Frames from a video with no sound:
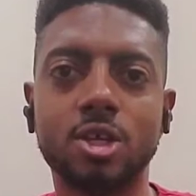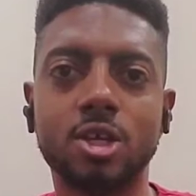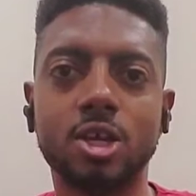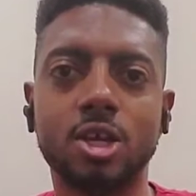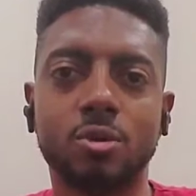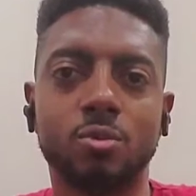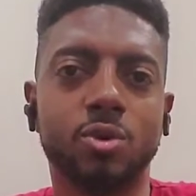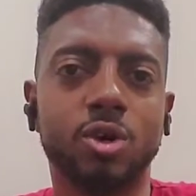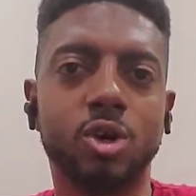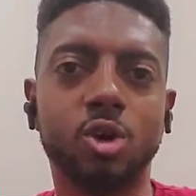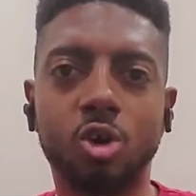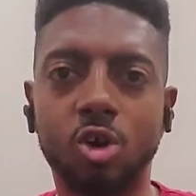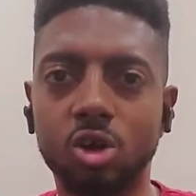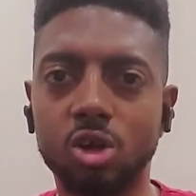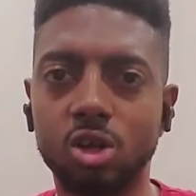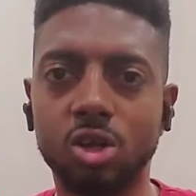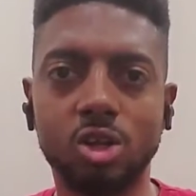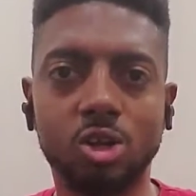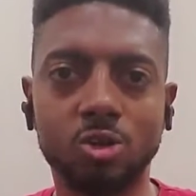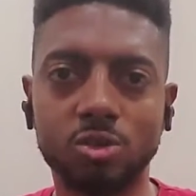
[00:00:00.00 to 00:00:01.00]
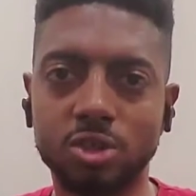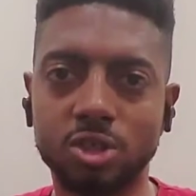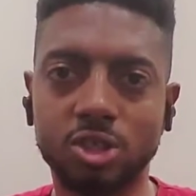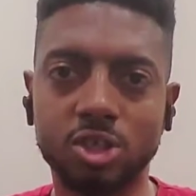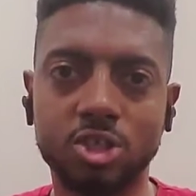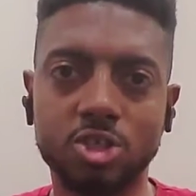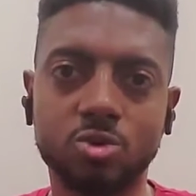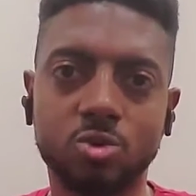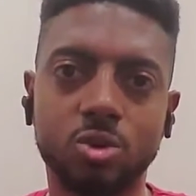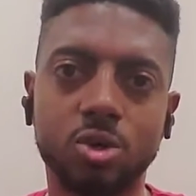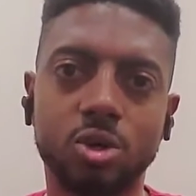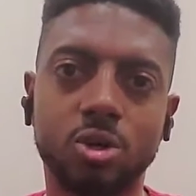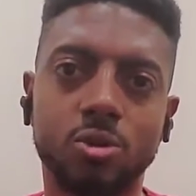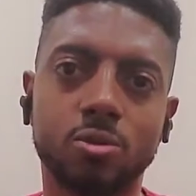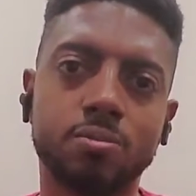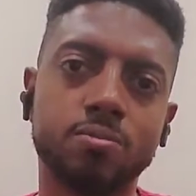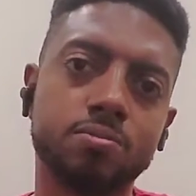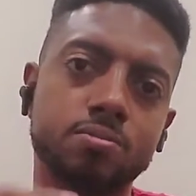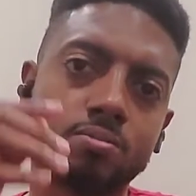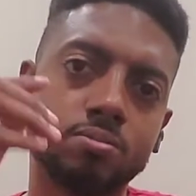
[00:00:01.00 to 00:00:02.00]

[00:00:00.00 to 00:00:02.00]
And we're all alone in this world.